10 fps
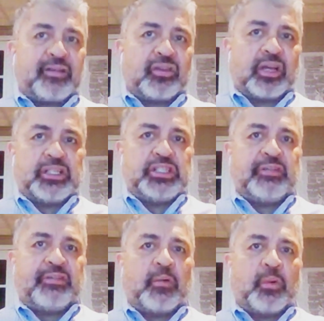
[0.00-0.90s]
us
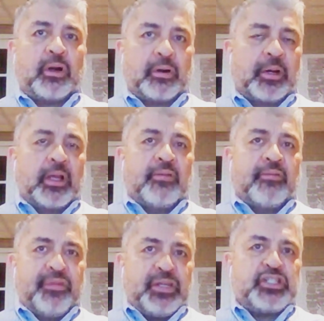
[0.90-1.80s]
achieve our
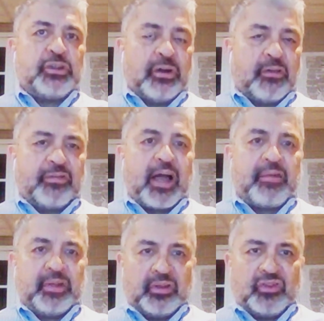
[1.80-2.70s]
vision of
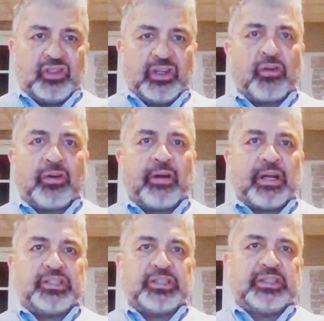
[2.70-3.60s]
having zero
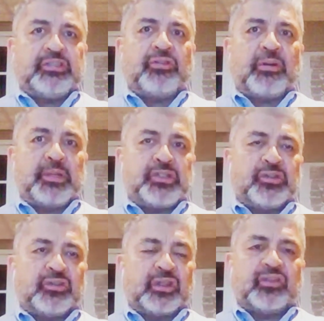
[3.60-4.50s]
crashes, zero
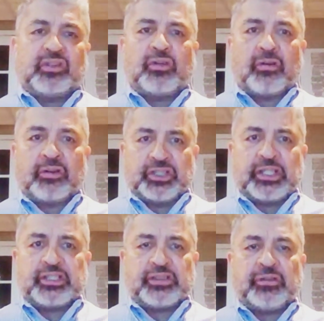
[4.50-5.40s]
emissions, and zero
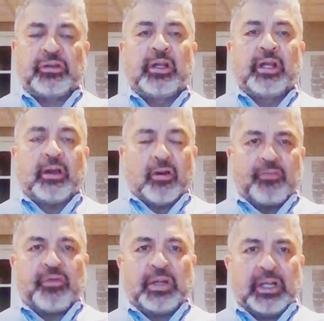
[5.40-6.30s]
congestion,
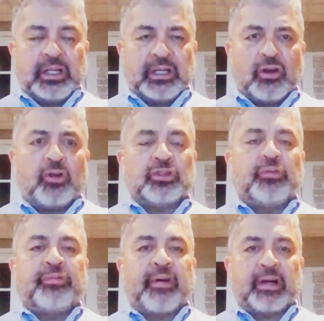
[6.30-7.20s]
hopefully in the not
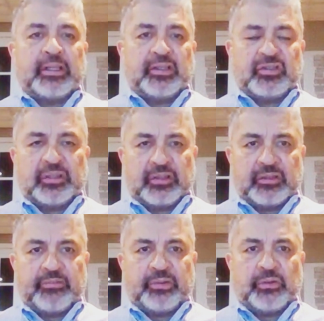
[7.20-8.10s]
too far distant
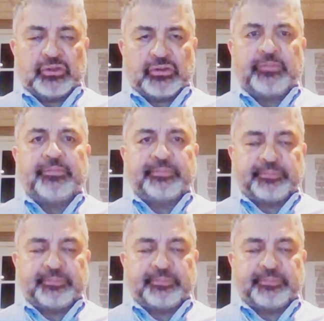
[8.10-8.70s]
future.